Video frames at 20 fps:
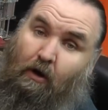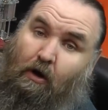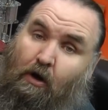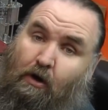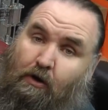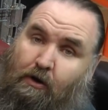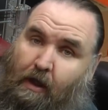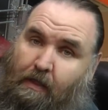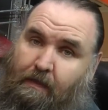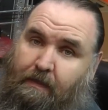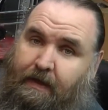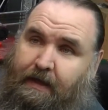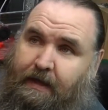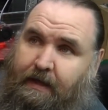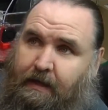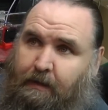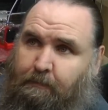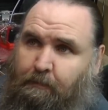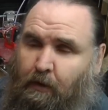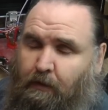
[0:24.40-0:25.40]
on
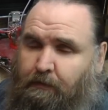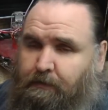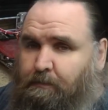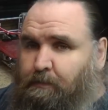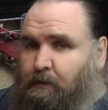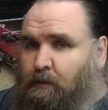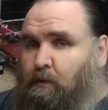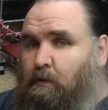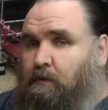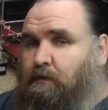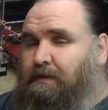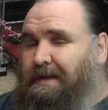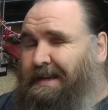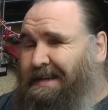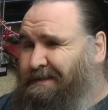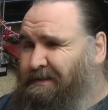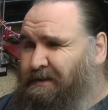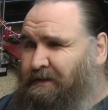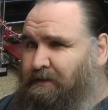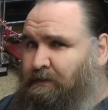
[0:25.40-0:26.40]
the possible
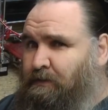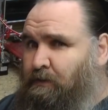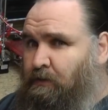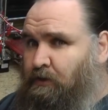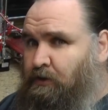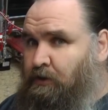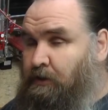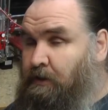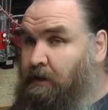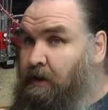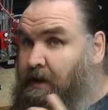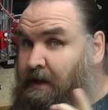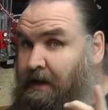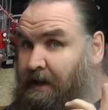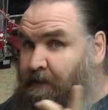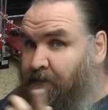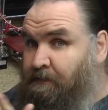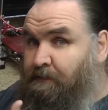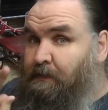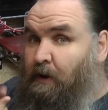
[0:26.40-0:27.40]
sound distortion
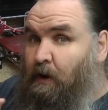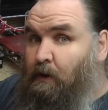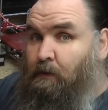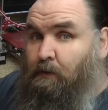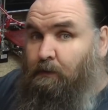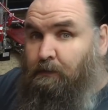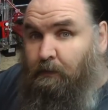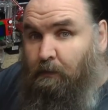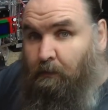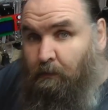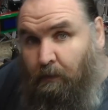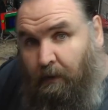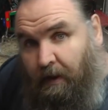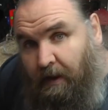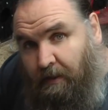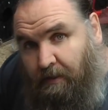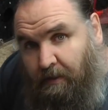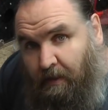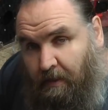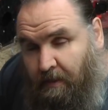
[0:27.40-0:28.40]
involved
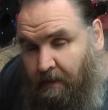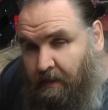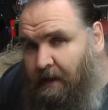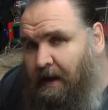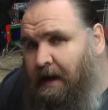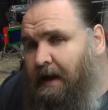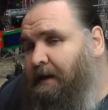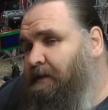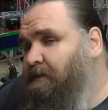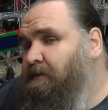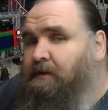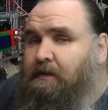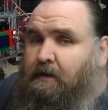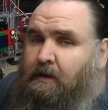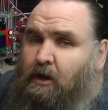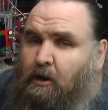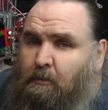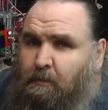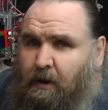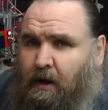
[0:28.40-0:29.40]
with that.
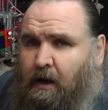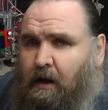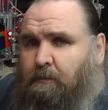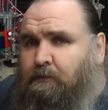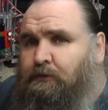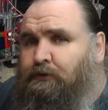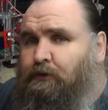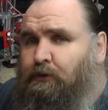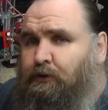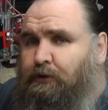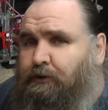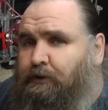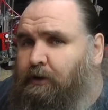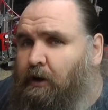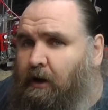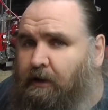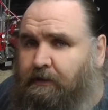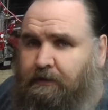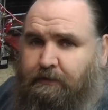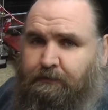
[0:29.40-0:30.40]
But I'm sure you
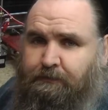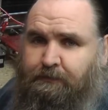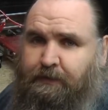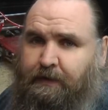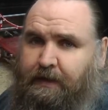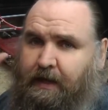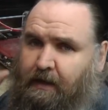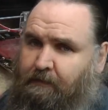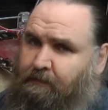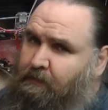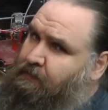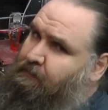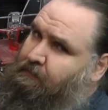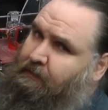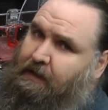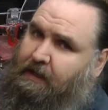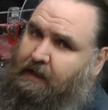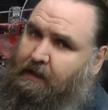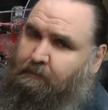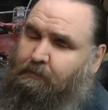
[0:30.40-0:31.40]
guys can forgive a
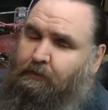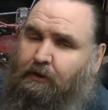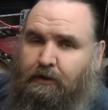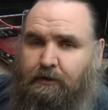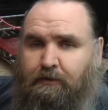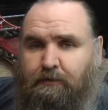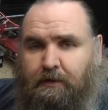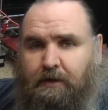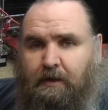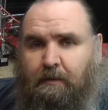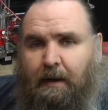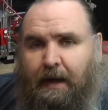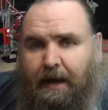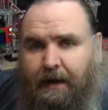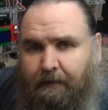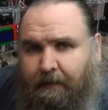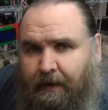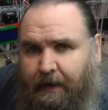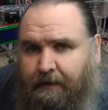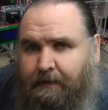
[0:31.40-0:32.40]
3D printer in the
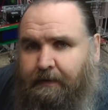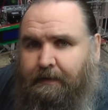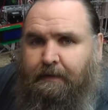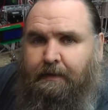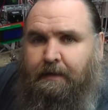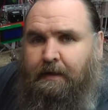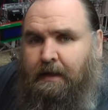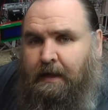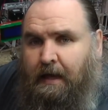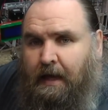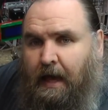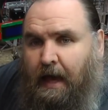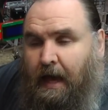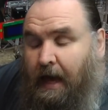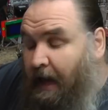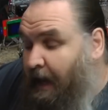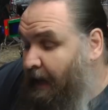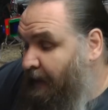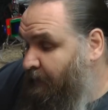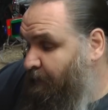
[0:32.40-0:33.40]
background.
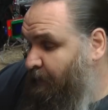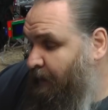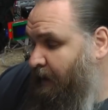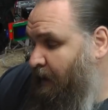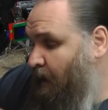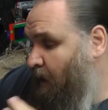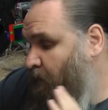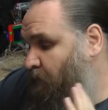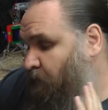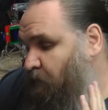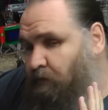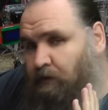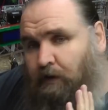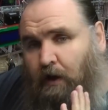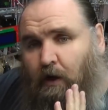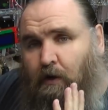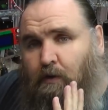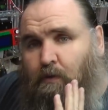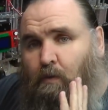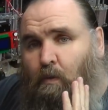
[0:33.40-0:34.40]
Anyway,
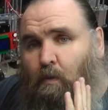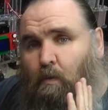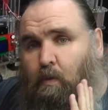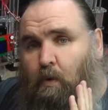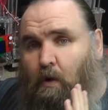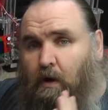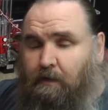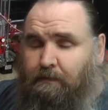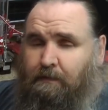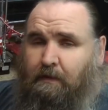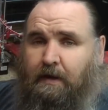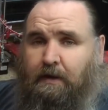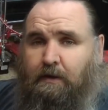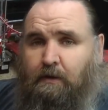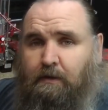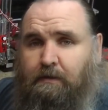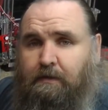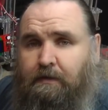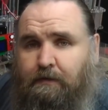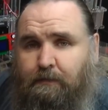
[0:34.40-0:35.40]
so what have I
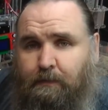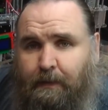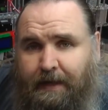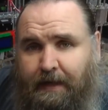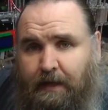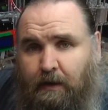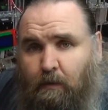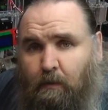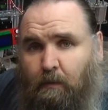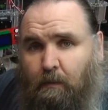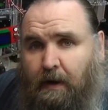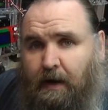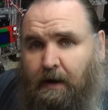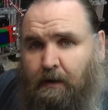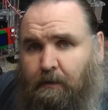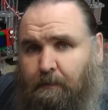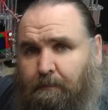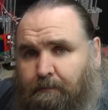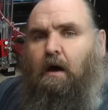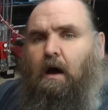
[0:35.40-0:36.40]
got this week?
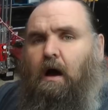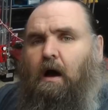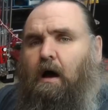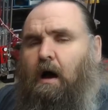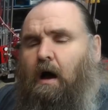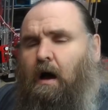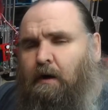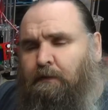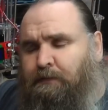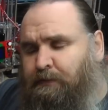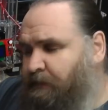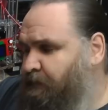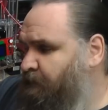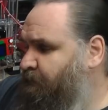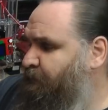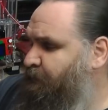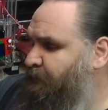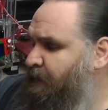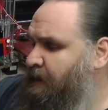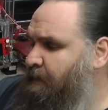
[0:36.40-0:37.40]
Well, after
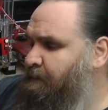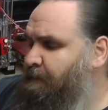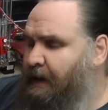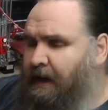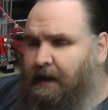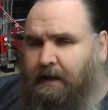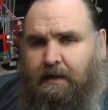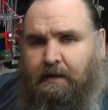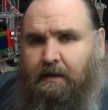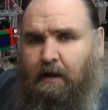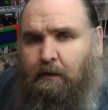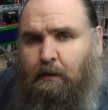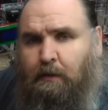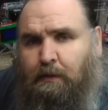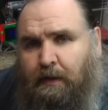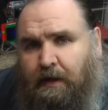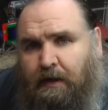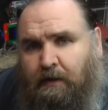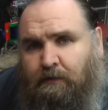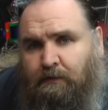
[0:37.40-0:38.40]
some feedback and other
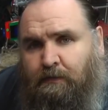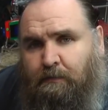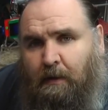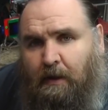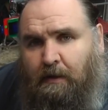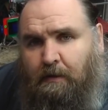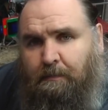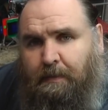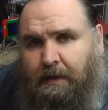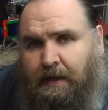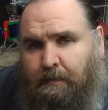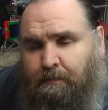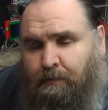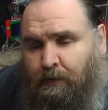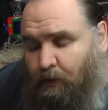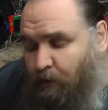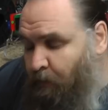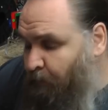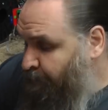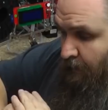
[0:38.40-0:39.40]
things from other people,